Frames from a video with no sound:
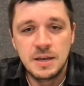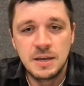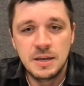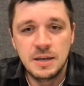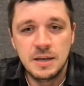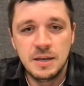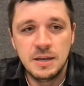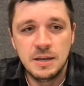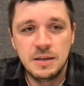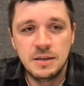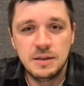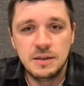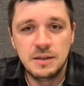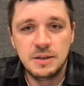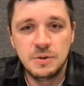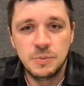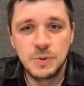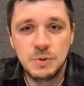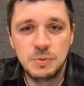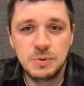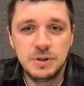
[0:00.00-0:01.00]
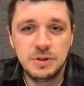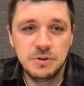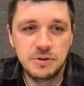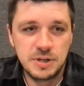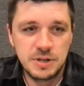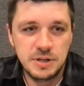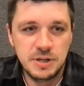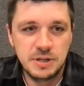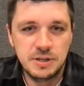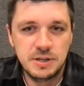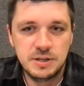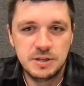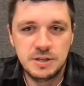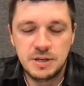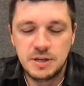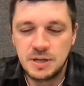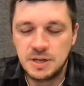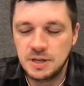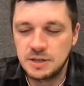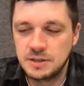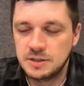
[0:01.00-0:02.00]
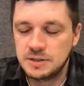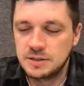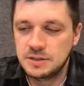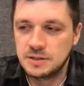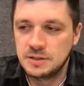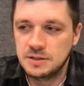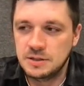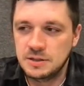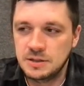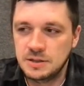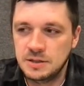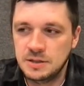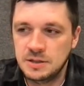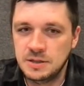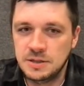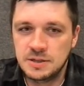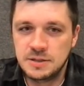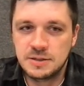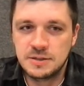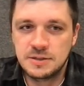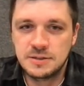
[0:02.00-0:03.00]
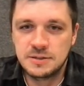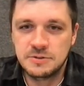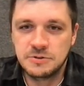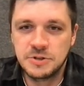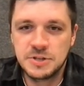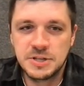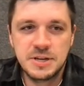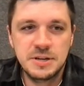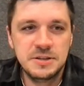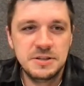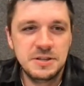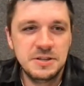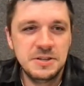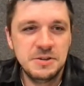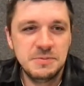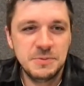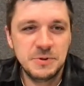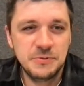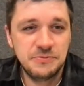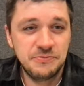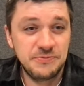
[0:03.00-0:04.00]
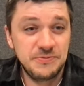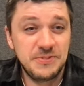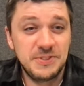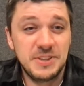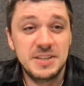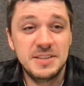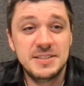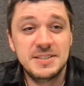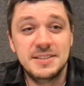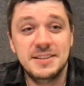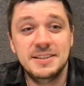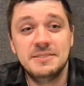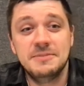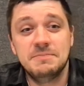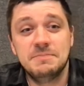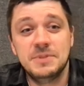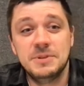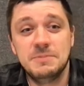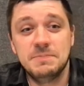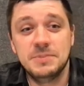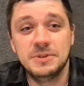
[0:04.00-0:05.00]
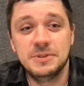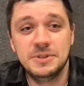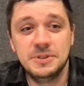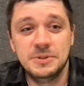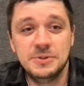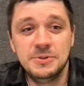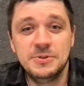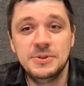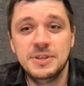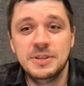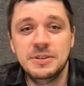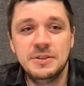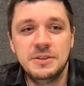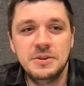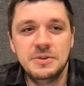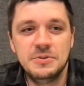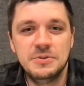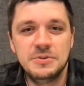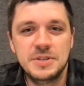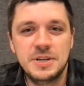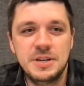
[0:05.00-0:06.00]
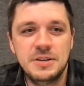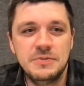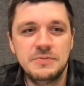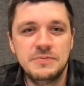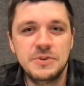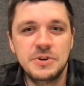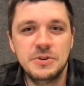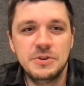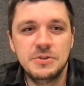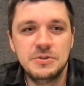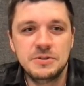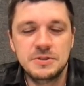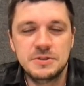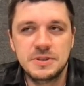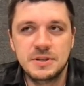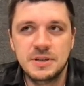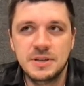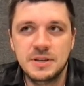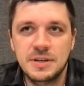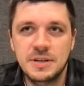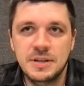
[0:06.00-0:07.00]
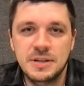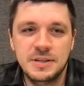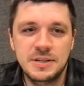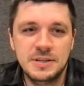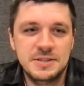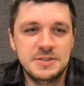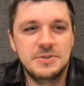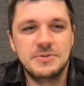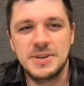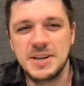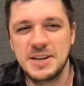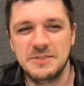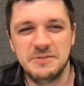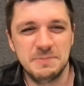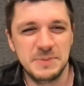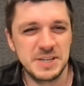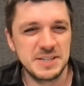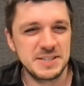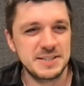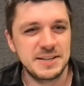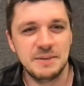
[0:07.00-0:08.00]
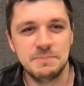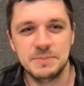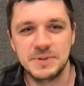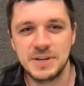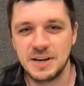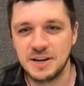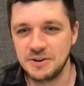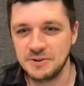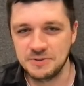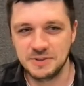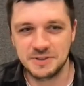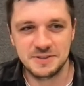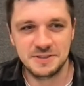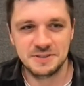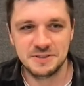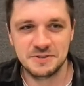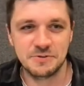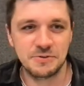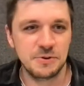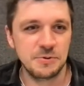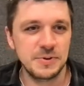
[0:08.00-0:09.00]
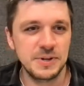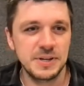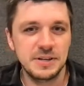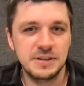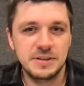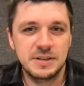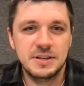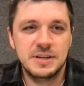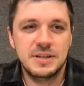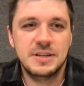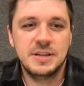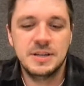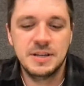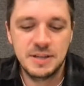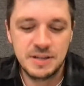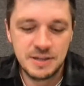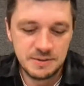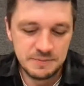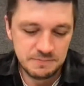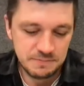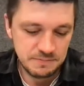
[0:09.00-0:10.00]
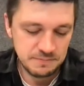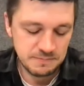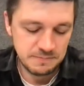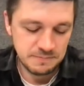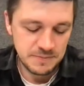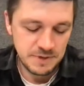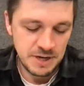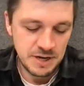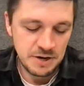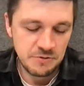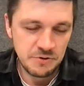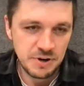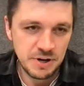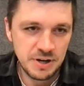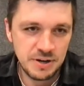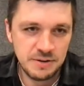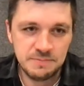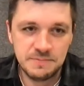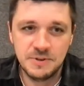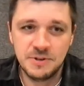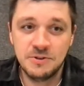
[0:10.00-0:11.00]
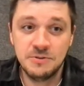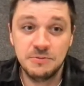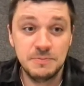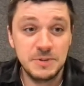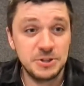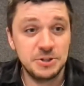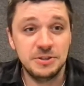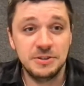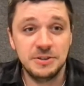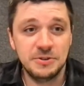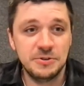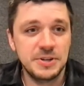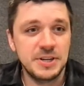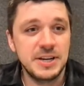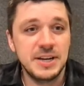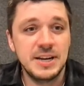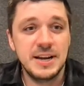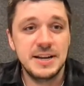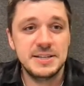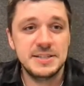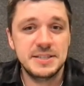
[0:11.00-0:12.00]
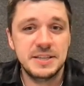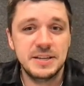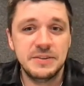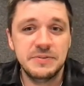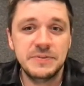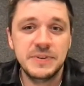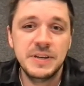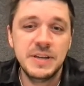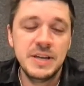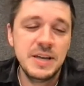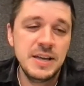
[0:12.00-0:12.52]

And the way we look at it at is there is a continuum of things that people do in those kind of roles. Uh, it's all kind of mixed up now. This is a growing um, area of machine learning AI stuff.